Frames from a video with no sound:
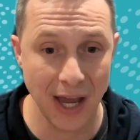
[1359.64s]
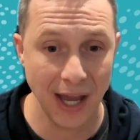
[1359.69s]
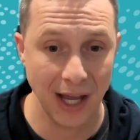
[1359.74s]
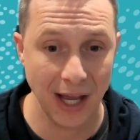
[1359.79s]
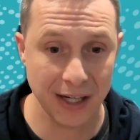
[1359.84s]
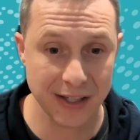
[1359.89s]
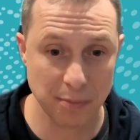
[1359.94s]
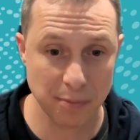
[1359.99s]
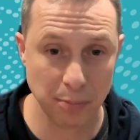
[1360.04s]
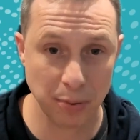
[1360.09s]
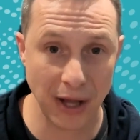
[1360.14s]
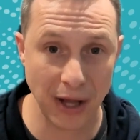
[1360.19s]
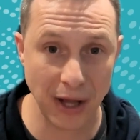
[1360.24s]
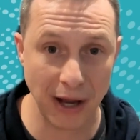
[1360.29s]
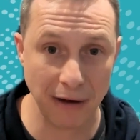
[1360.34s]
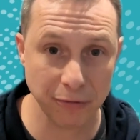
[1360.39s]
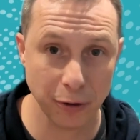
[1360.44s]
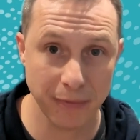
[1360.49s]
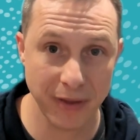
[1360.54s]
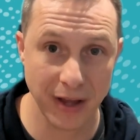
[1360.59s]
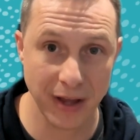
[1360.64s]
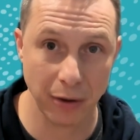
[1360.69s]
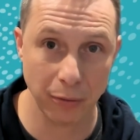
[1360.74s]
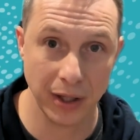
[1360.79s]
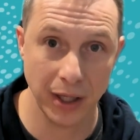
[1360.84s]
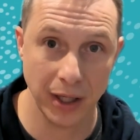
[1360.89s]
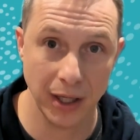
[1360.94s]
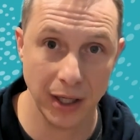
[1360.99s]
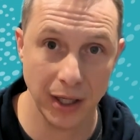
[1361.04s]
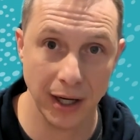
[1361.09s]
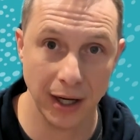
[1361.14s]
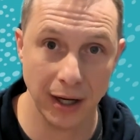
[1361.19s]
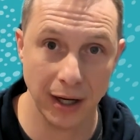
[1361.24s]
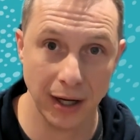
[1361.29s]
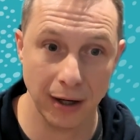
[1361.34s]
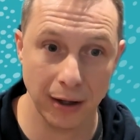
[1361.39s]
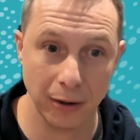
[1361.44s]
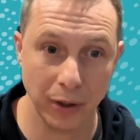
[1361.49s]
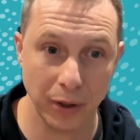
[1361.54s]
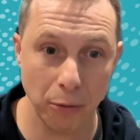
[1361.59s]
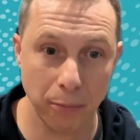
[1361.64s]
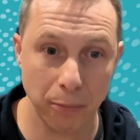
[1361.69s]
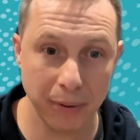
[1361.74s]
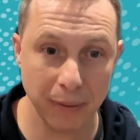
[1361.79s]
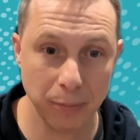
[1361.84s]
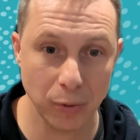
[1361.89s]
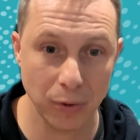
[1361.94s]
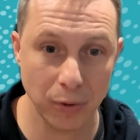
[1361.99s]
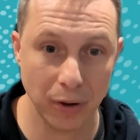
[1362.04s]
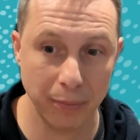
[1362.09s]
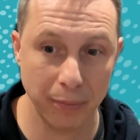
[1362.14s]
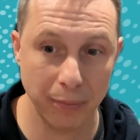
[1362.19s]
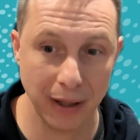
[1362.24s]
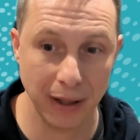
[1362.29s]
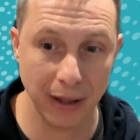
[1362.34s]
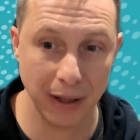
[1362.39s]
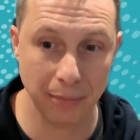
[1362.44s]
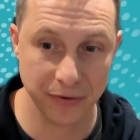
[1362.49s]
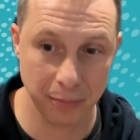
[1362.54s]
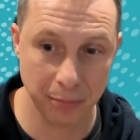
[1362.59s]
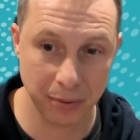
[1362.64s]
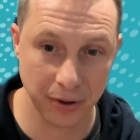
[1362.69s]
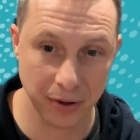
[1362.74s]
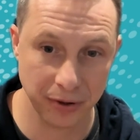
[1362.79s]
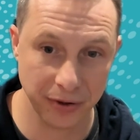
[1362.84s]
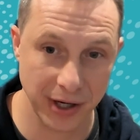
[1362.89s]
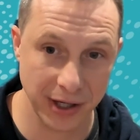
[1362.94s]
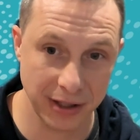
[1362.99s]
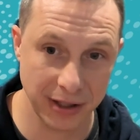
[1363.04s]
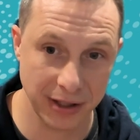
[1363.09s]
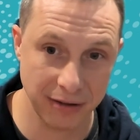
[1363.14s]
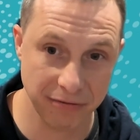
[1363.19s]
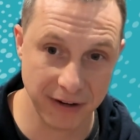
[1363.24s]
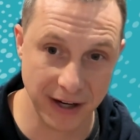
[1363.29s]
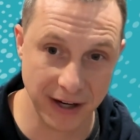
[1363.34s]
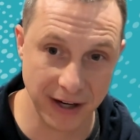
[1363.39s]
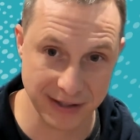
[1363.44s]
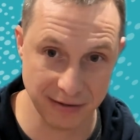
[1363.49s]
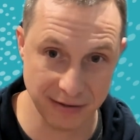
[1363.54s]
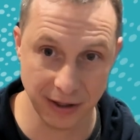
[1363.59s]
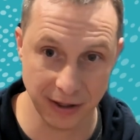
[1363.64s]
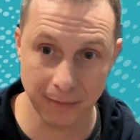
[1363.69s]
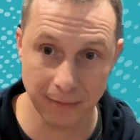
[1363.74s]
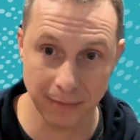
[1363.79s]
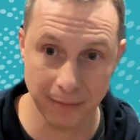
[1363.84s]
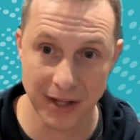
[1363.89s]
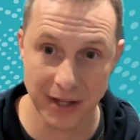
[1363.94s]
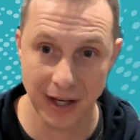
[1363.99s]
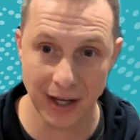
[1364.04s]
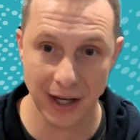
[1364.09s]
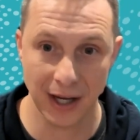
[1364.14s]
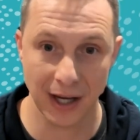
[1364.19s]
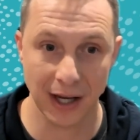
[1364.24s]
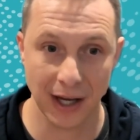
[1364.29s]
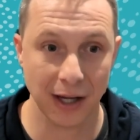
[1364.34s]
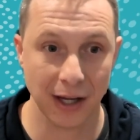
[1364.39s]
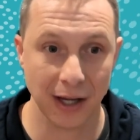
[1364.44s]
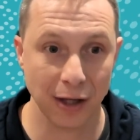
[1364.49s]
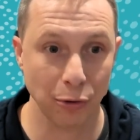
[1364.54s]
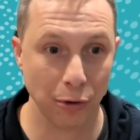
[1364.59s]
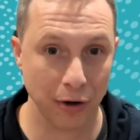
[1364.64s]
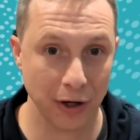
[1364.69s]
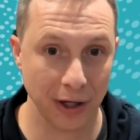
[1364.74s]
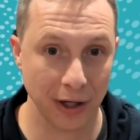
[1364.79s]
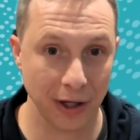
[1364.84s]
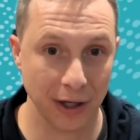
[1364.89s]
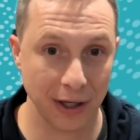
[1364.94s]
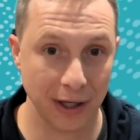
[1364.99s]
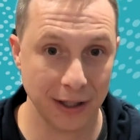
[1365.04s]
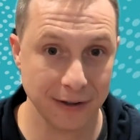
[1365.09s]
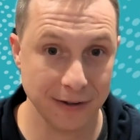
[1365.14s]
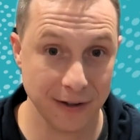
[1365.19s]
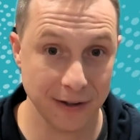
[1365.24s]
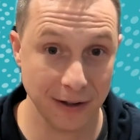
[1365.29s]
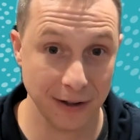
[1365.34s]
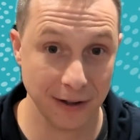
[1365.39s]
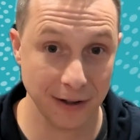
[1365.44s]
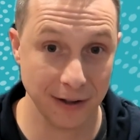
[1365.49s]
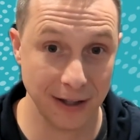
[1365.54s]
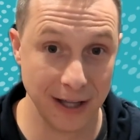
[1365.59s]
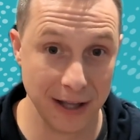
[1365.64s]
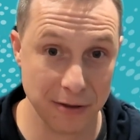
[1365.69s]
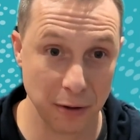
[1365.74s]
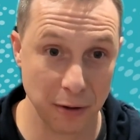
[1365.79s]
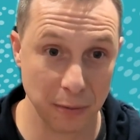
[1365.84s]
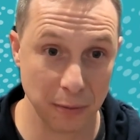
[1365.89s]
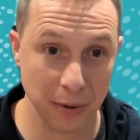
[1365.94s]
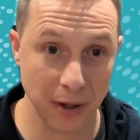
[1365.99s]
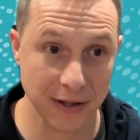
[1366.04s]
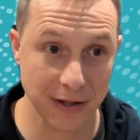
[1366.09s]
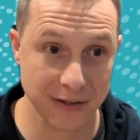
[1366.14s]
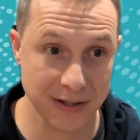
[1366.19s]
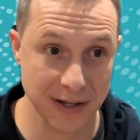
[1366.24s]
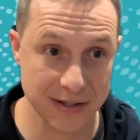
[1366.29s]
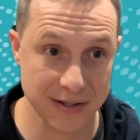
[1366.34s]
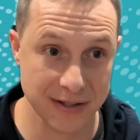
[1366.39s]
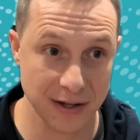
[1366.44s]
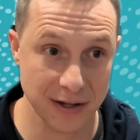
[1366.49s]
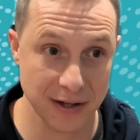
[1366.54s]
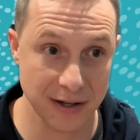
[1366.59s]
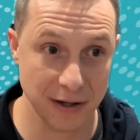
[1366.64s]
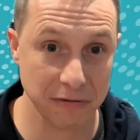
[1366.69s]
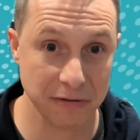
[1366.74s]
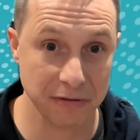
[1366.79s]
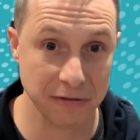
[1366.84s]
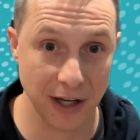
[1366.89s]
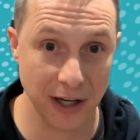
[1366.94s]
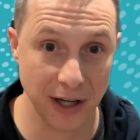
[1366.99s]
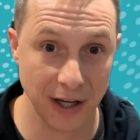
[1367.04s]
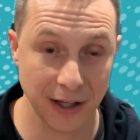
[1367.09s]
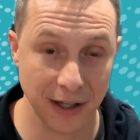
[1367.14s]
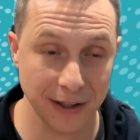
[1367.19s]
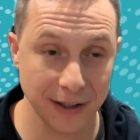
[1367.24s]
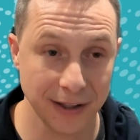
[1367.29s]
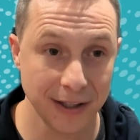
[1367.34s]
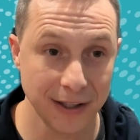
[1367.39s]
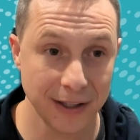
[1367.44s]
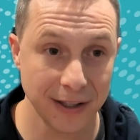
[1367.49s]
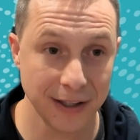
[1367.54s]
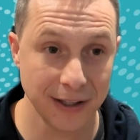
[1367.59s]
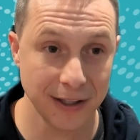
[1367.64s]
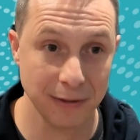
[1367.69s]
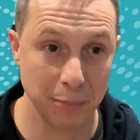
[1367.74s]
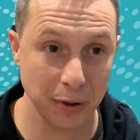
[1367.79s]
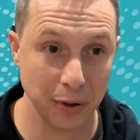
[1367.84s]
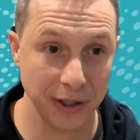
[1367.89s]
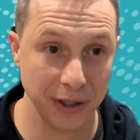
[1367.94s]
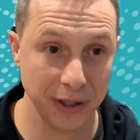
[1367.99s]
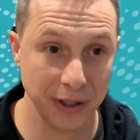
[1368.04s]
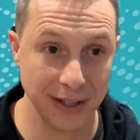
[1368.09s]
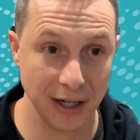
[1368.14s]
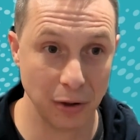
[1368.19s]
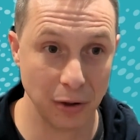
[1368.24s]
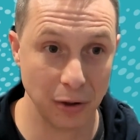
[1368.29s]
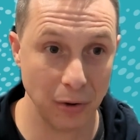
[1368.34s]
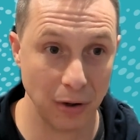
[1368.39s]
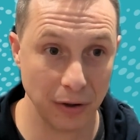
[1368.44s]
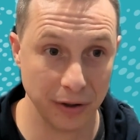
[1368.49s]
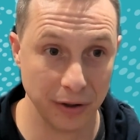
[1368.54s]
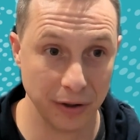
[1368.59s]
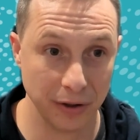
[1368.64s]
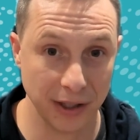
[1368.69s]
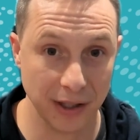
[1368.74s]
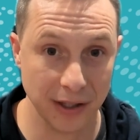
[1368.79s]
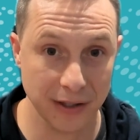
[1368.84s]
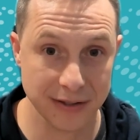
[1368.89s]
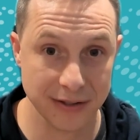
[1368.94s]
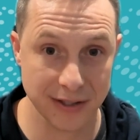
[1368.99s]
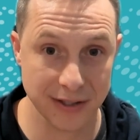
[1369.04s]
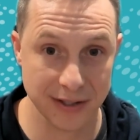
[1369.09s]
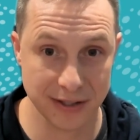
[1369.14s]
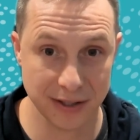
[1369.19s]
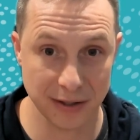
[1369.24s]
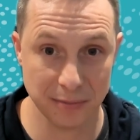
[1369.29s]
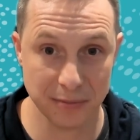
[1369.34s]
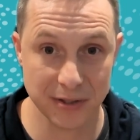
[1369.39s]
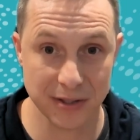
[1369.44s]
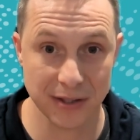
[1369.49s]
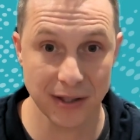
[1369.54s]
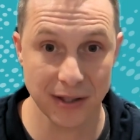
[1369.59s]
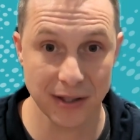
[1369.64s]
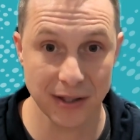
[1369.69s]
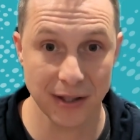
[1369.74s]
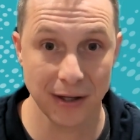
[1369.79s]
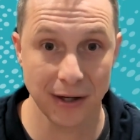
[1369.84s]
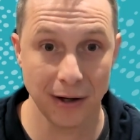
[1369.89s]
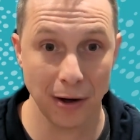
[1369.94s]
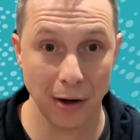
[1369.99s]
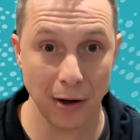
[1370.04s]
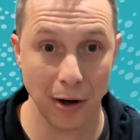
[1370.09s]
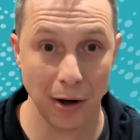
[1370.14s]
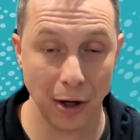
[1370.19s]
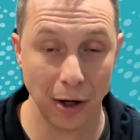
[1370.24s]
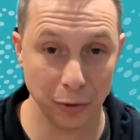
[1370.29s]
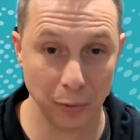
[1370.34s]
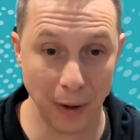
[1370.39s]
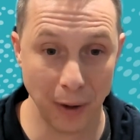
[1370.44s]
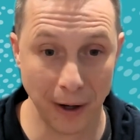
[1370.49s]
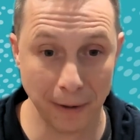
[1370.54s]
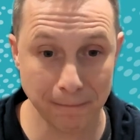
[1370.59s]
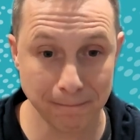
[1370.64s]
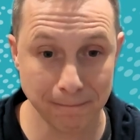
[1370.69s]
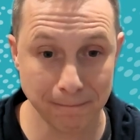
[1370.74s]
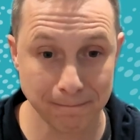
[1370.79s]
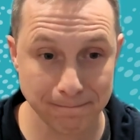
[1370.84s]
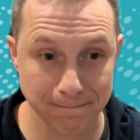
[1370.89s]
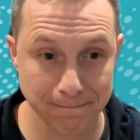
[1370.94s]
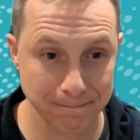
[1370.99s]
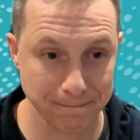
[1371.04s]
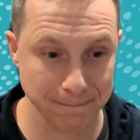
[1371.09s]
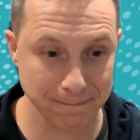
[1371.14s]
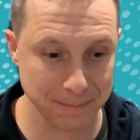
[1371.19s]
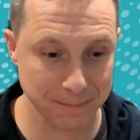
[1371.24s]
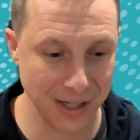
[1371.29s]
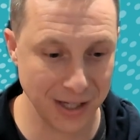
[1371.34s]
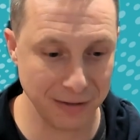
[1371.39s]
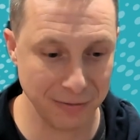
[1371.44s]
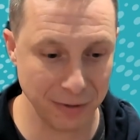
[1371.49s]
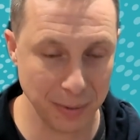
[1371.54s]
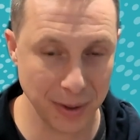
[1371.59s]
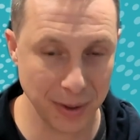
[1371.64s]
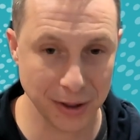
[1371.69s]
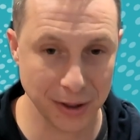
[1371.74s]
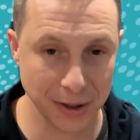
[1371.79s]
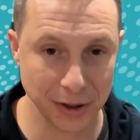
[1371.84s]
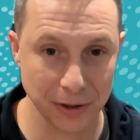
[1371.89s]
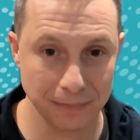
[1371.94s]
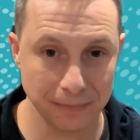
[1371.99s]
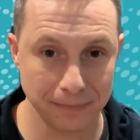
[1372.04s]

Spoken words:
And it's a platform that we hope people will be able to build on effectively in order to get their process of building data quality systems underway. Thank you very much.